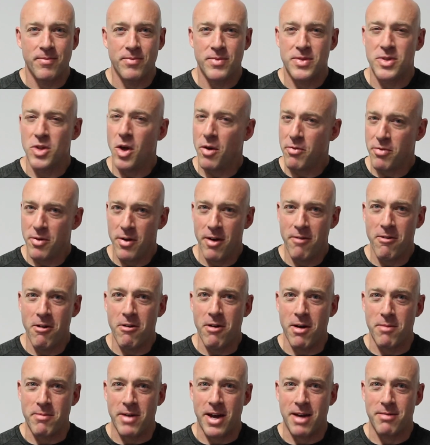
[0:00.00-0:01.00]
not for
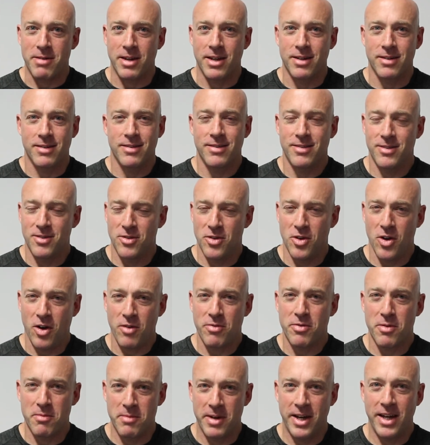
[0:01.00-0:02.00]
everyone, maybe.
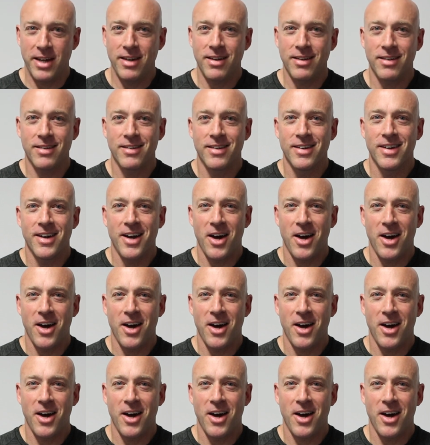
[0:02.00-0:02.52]
Not for me.